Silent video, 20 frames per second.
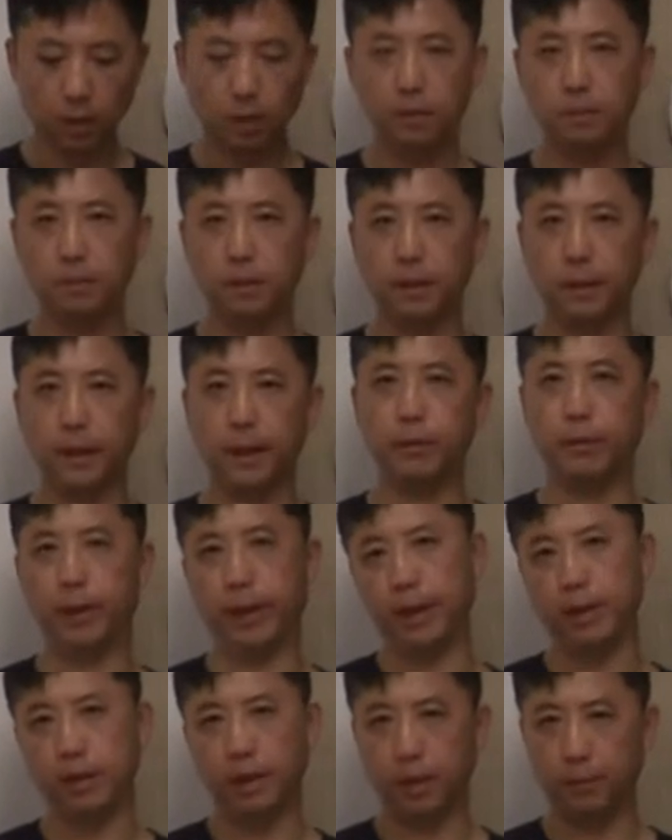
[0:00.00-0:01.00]
But
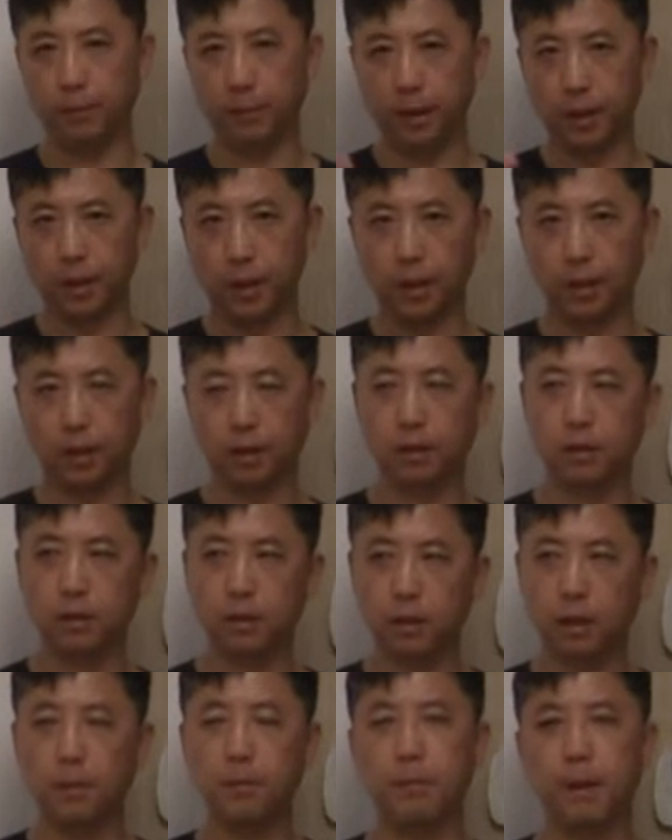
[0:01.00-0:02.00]
anyway, I'm gonna
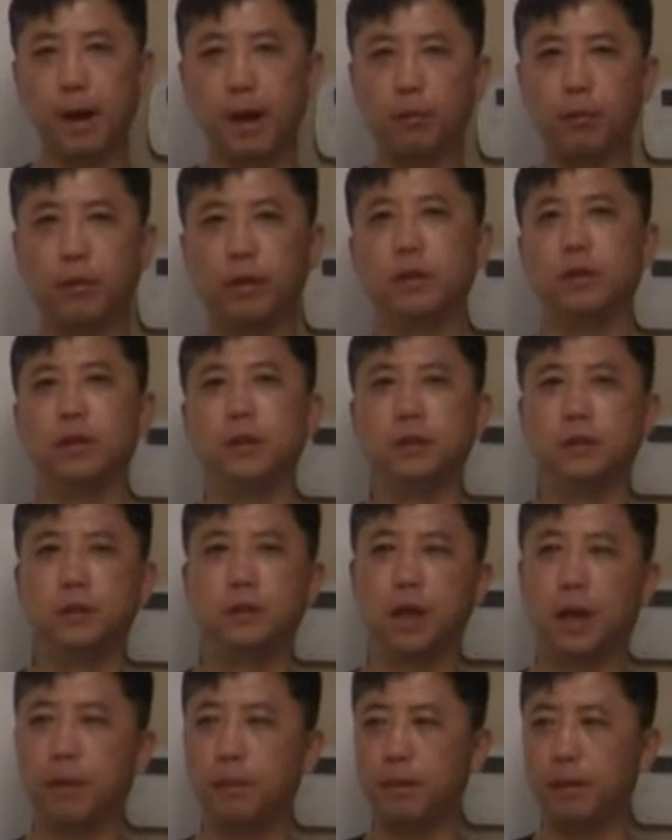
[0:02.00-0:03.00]
come back with this
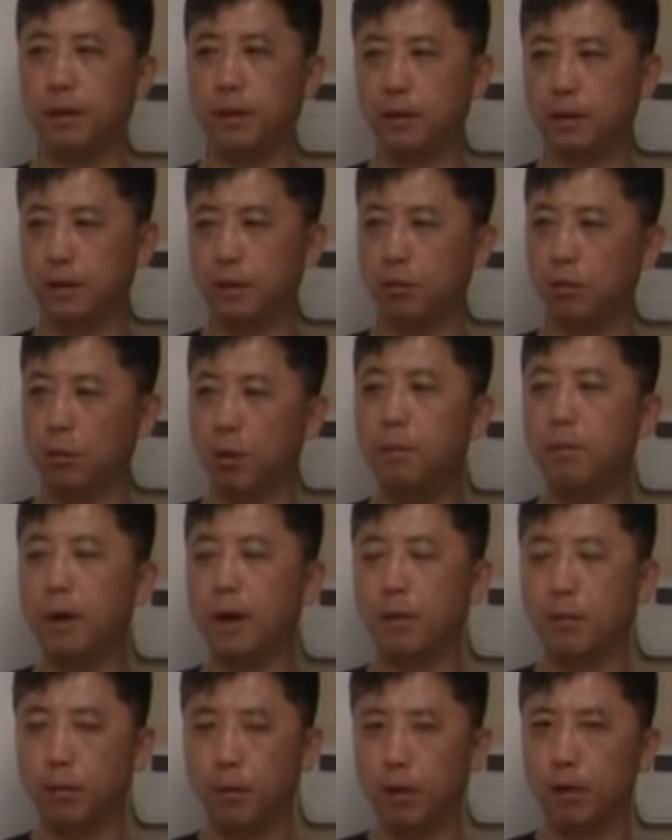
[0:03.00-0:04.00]
topic one
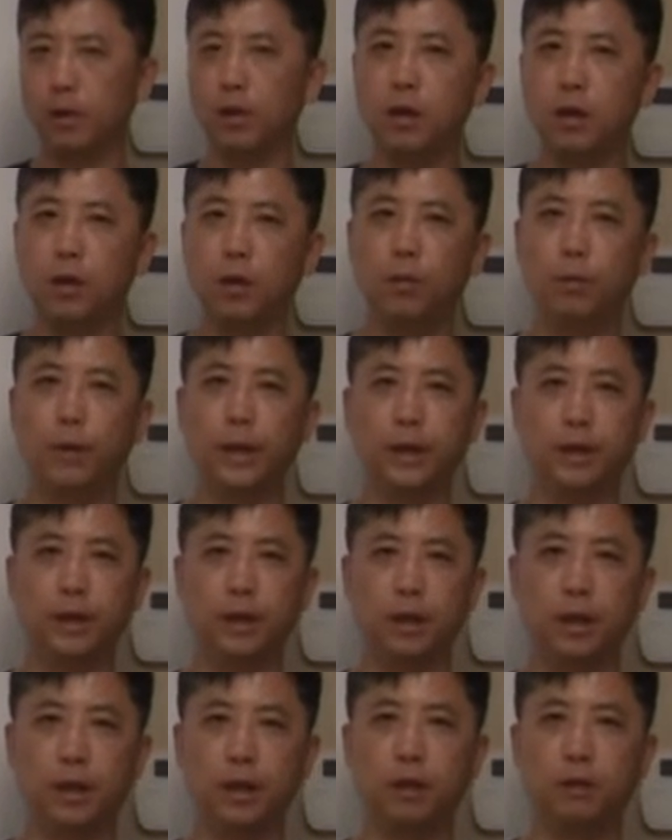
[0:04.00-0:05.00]
by one
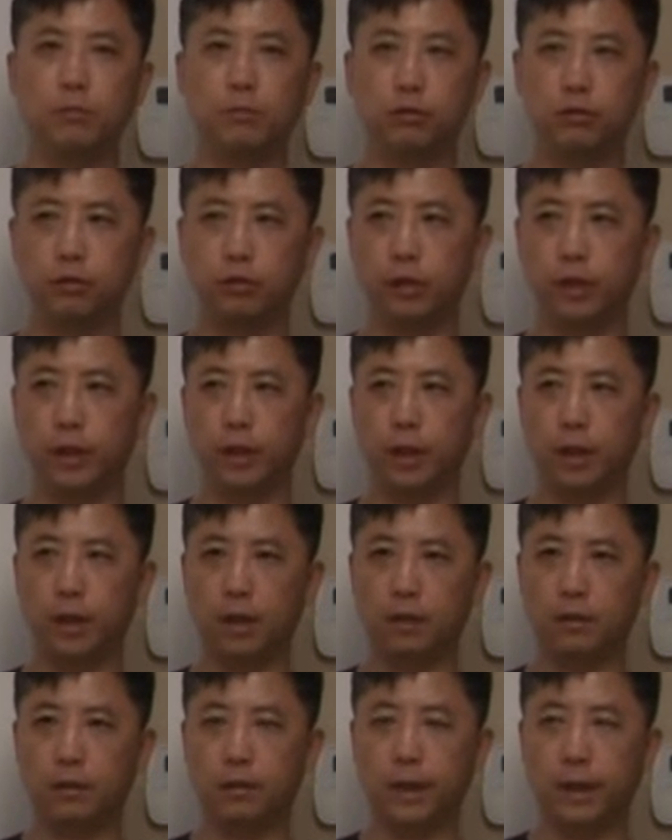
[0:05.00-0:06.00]
when it comes to
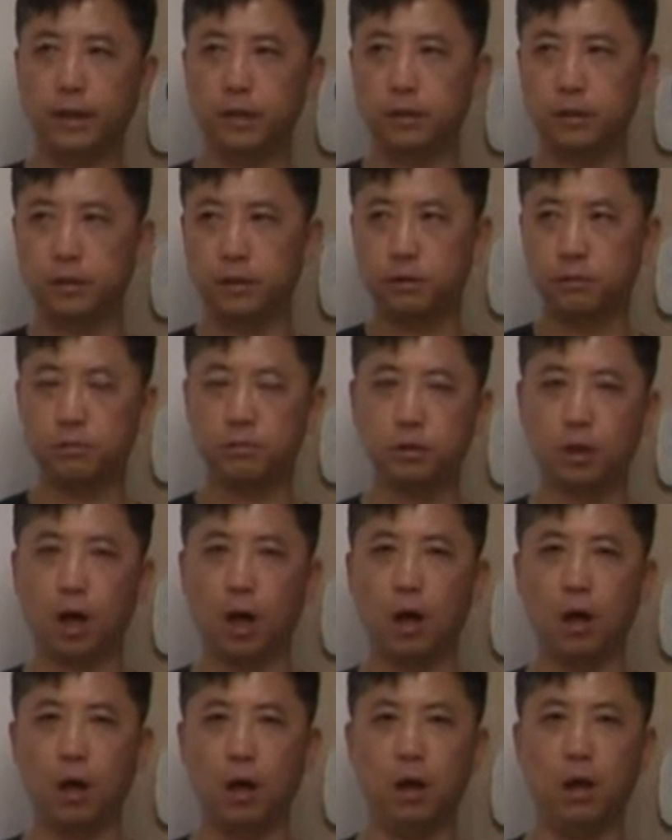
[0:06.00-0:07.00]
the next
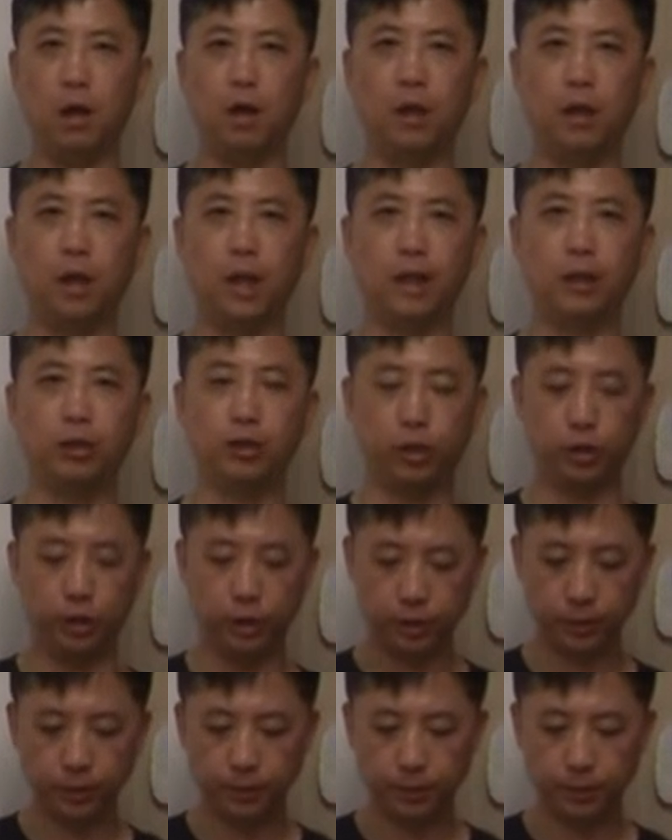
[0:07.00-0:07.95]
lectures.